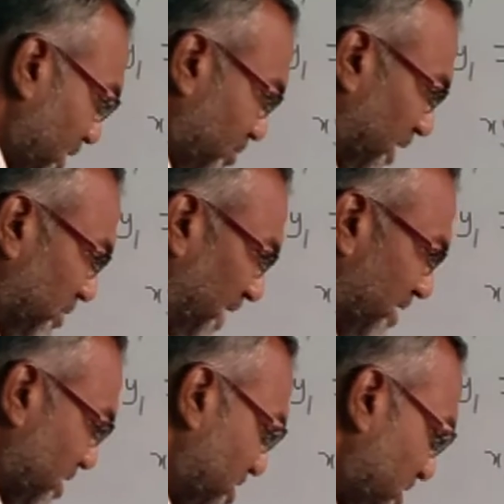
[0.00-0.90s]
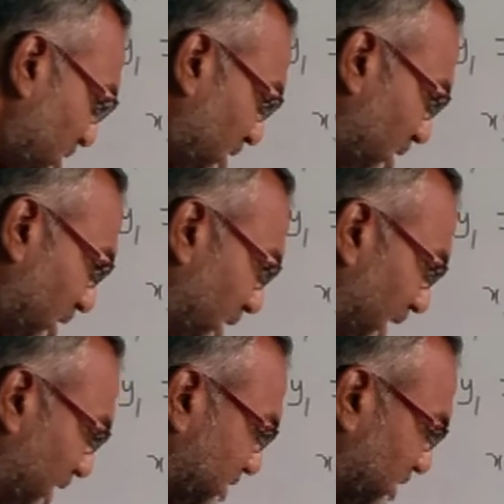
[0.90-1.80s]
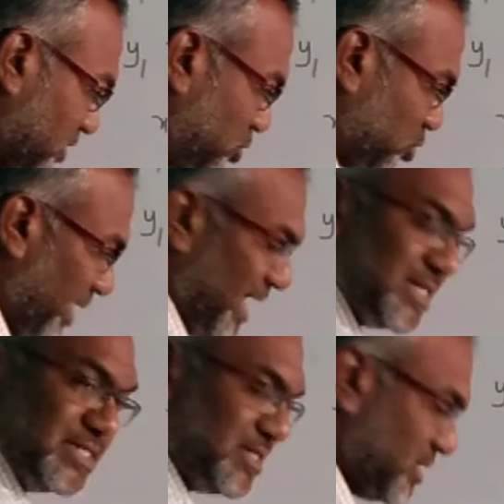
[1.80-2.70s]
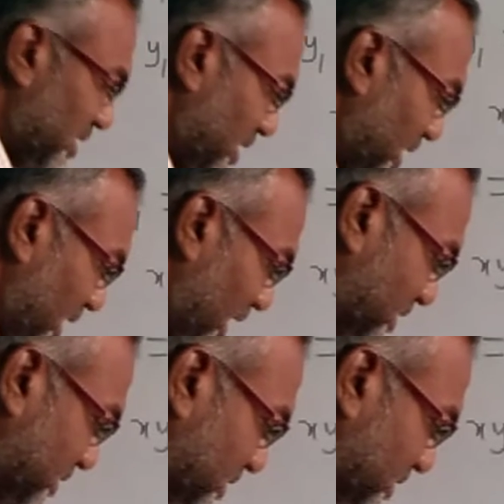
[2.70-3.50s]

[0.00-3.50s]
multiply this, x into x, x